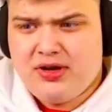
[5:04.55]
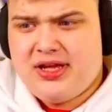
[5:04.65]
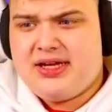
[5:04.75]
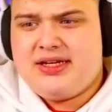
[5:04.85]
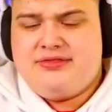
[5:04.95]

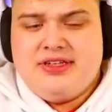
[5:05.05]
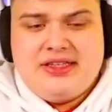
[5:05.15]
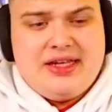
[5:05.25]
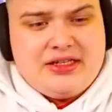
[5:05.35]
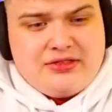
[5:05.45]
I think the
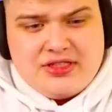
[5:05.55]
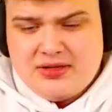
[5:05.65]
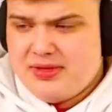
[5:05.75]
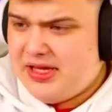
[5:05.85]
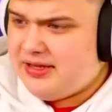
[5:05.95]
next one's going to
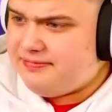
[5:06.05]
be it.